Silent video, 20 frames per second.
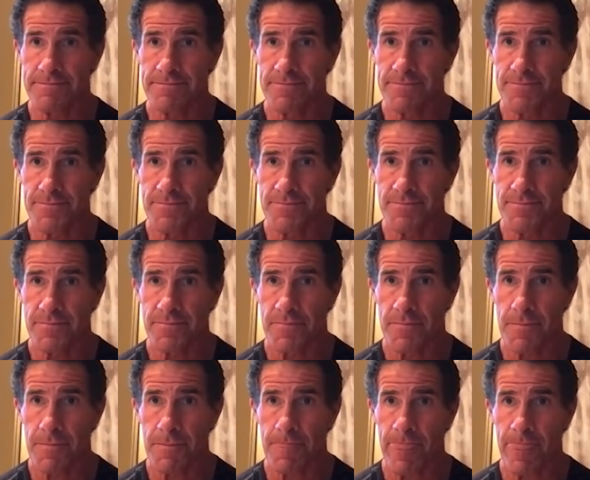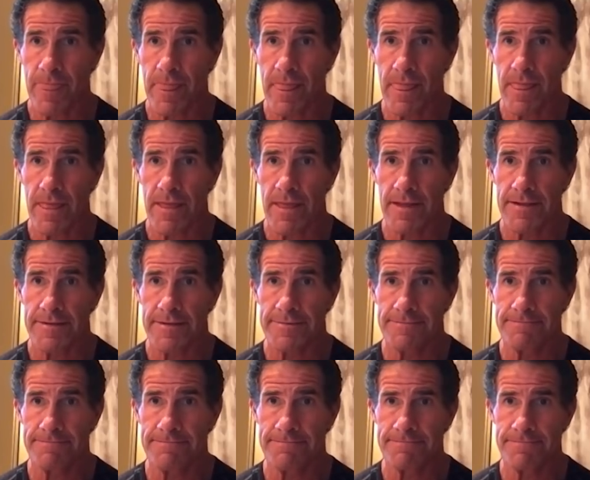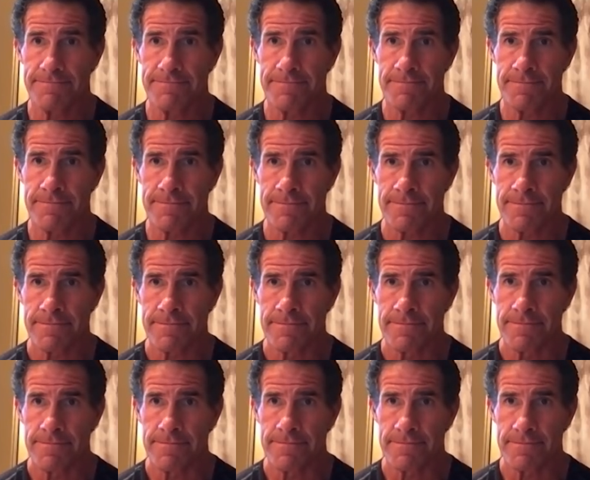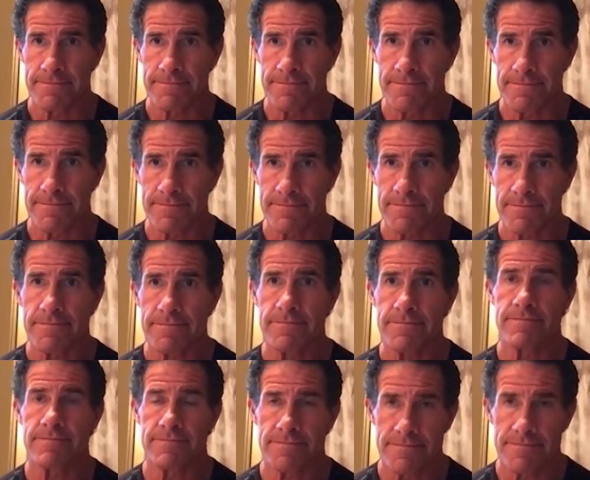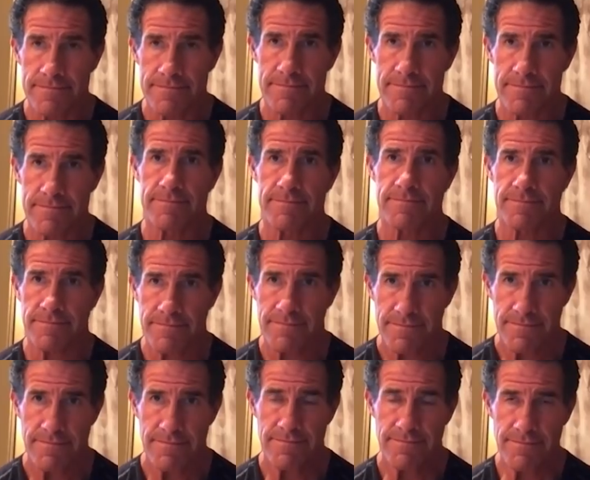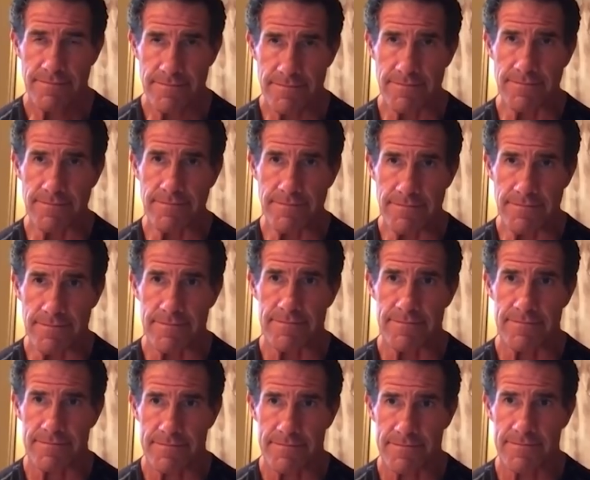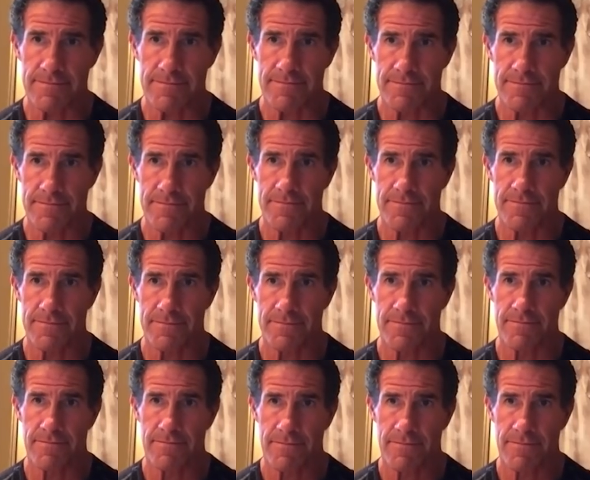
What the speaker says: The person shown says nothing.